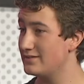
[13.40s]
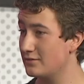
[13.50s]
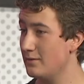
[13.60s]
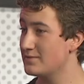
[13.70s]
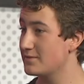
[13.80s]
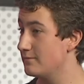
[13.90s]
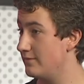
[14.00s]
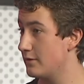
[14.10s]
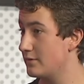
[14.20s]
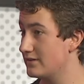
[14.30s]
scripts from
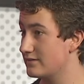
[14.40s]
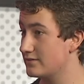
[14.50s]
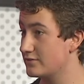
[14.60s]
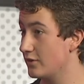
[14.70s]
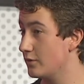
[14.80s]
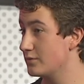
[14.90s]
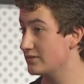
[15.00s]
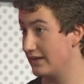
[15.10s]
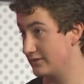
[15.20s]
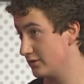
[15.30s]
various
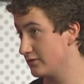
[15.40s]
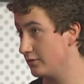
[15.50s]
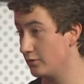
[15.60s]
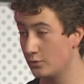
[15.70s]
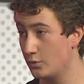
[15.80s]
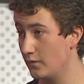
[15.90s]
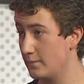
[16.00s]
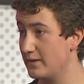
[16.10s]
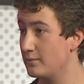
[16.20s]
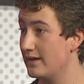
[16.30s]
shows like Doctor Who, Call
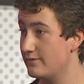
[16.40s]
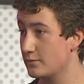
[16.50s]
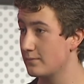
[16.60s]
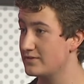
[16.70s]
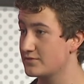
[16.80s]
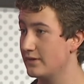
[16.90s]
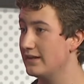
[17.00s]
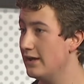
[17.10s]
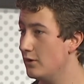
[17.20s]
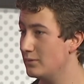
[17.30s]
the Midwife, and Ripper
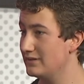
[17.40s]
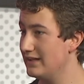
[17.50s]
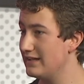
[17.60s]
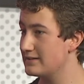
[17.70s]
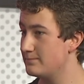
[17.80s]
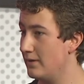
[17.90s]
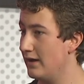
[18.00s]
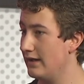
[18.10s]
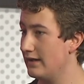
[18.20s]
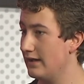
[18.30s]
Street were leaked
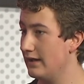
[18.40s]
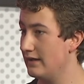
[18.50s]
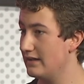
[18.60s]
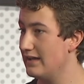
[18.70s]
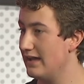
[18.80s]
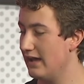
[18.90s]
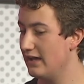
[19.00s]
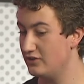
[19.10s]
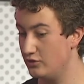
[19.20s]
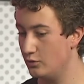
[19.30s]
by uh,
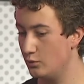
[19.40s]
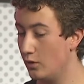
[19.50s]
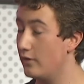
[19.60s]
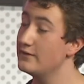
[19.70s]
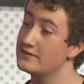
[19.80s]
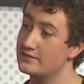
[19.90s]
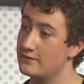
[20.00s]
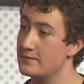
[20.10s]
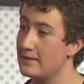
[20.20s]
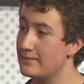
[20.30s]
a new office
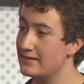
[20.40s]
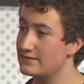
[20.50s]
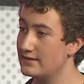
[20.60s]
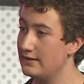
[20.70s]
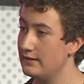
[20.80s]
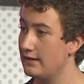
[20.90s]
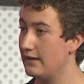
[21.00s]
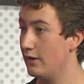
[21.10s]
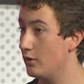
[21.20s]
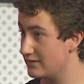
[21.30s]
of the BBC
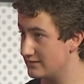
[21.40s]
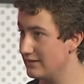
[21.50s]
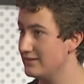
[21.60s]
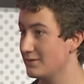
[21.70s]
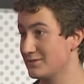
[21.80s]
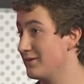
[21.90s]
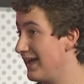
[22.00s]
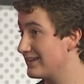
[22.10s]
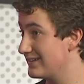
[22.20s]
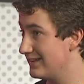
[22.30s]
uh, overseas. So, it's not
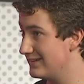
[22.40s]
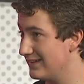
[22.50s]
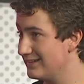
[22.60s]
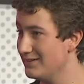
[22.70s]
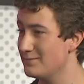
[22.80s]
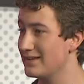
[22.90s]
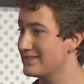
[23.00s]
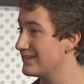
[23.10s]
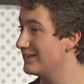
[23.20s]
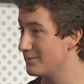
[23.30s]
actually in England, but
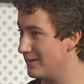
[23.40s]
it's still the